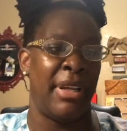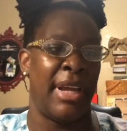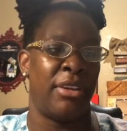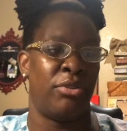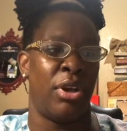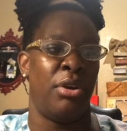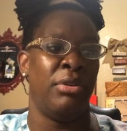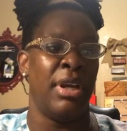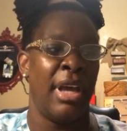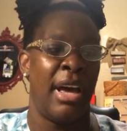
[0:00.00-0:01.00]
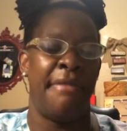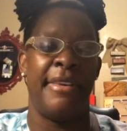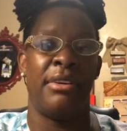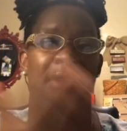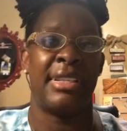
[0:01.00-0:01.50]
Now we discussed the
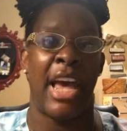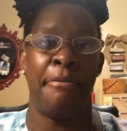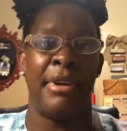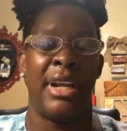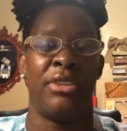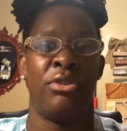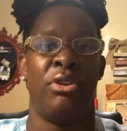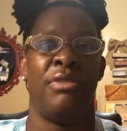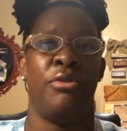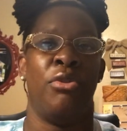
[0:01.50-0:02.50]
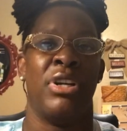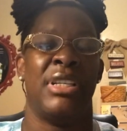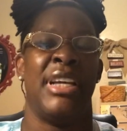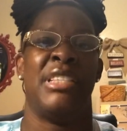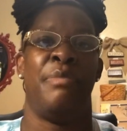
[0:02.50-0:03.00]
fetal scalp electrode.
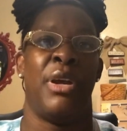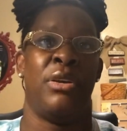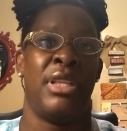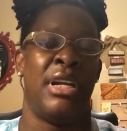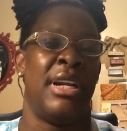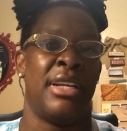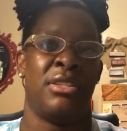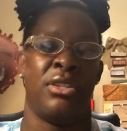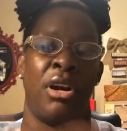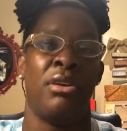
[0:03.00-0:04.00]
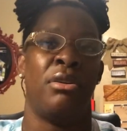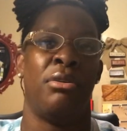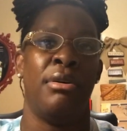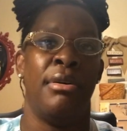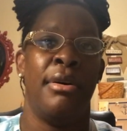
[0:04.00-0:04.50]
A fetal scalp electrode, of
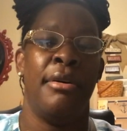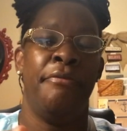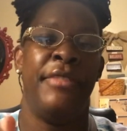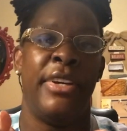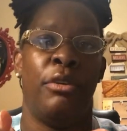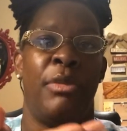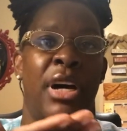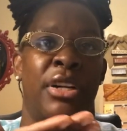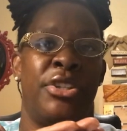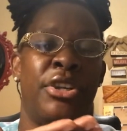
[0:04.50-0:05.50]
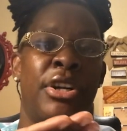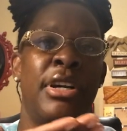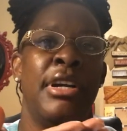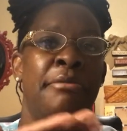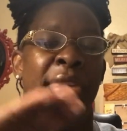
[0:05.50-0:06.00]
course, is better than an
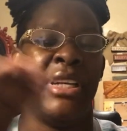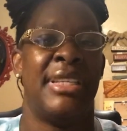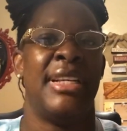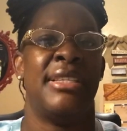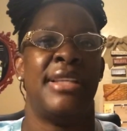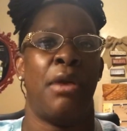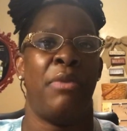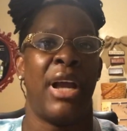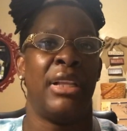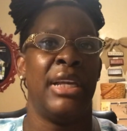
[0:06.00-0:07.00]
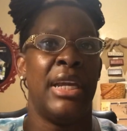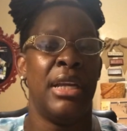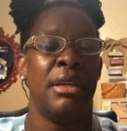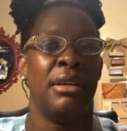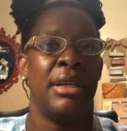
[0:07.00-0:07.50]
external fetal
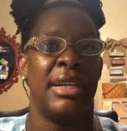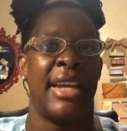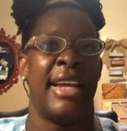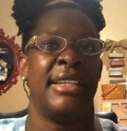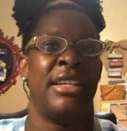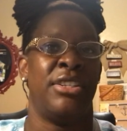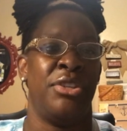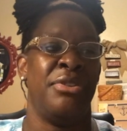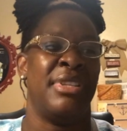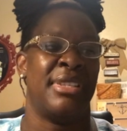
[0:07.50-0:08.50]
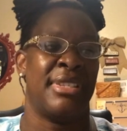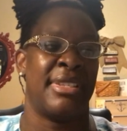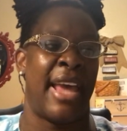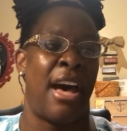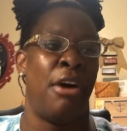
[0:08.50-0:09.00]
monitor because it is
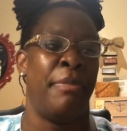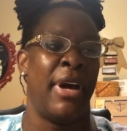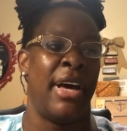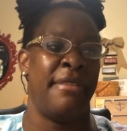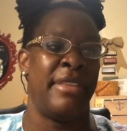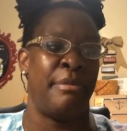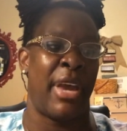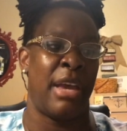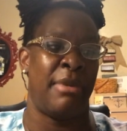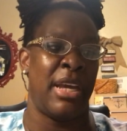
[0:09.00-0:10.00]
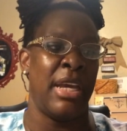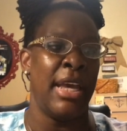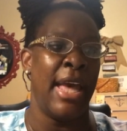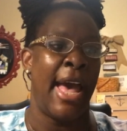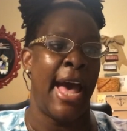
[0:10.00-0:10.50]
directly connected to
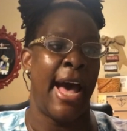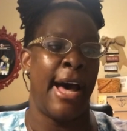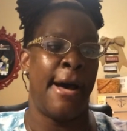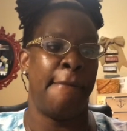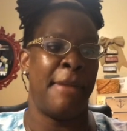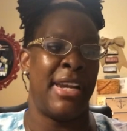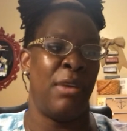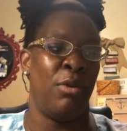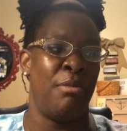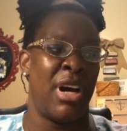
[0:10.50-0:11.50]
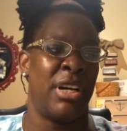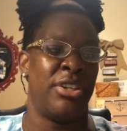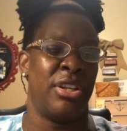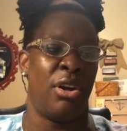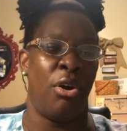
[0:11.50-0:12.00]
the scalp of the
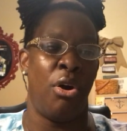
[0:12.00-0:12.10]
baby